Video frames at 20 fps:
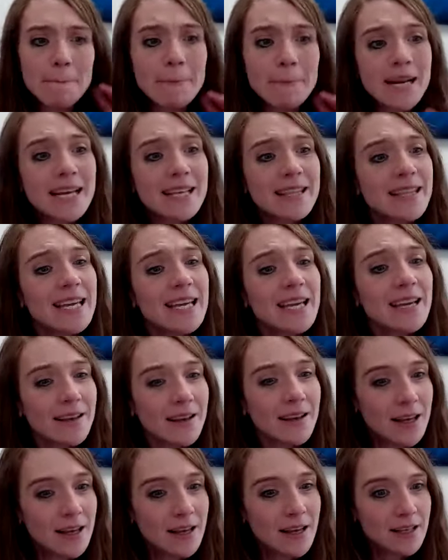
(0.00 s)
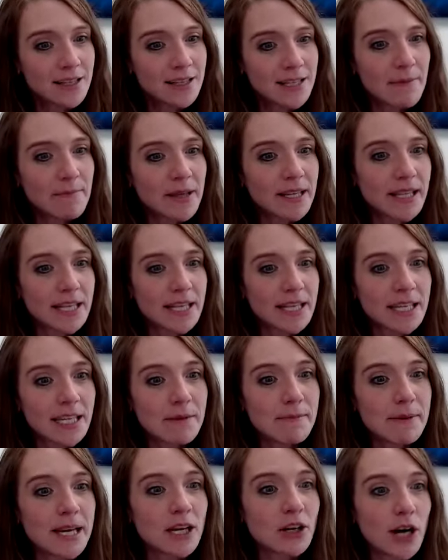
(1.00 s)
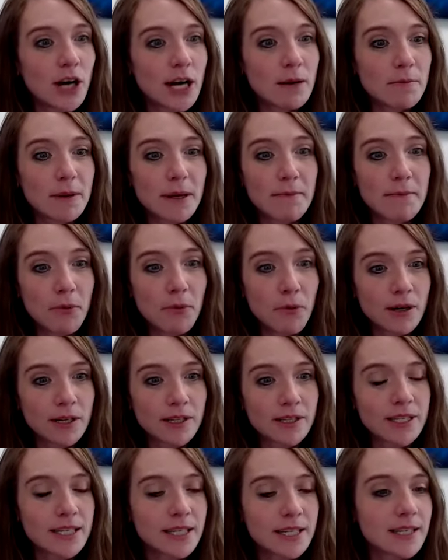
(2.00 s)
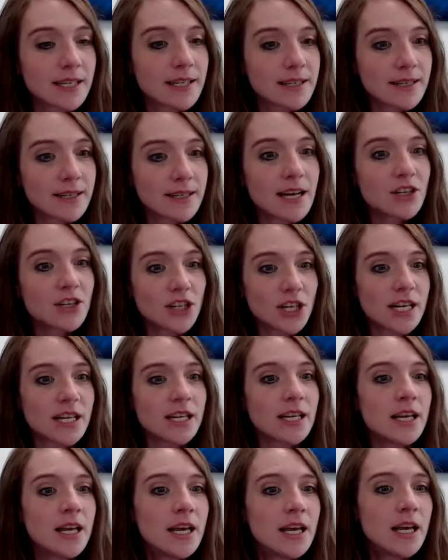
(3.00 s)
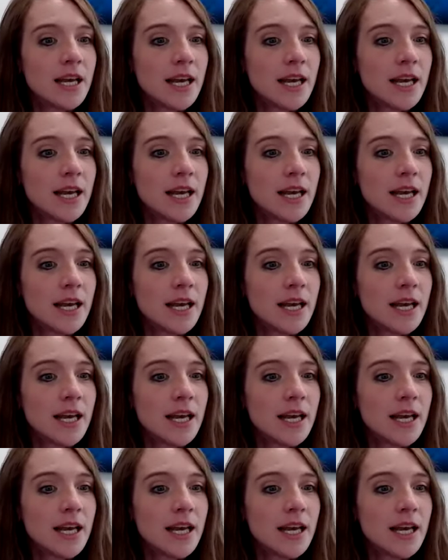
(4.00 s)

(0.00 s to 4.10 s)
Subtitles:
But I think something that's going to be incredibly important to the discussion